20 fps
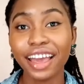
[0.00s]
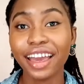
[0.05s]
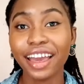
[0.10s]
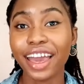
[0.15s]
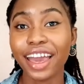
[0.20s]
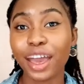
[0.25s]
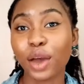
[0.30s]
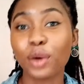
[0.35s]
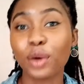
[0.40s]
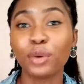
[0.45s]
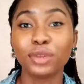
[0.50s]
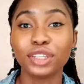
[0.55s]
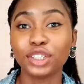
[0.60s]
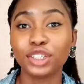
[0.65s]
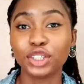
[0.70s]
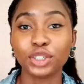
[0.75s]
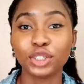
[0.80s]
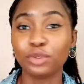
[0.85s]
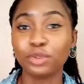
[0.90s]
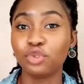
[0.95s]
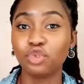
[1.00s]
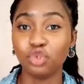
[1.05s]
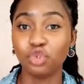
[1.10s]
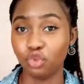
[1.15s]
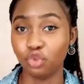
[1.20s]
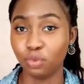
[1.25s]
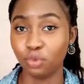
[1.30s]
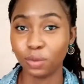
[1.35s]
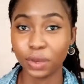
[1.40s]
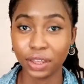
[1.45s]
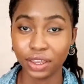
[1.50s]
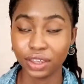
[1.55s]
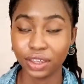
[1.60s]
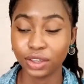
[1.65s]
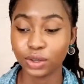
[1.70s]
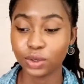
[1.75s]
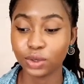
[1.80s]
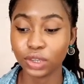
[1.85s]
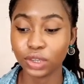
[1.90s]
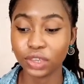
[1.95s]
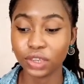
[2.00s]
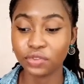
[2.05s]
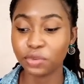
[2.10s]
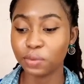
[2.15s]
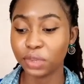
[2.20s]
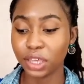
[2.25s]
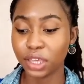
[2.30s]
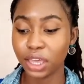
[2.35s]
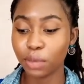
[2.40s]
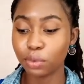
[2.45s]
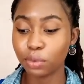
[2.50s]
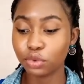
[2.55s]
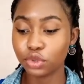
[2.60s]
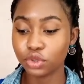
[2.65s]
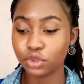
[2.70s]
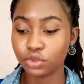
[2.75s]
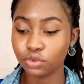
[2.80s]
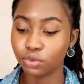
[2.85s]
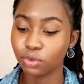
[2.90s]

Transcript: air-conditioned room to even be able to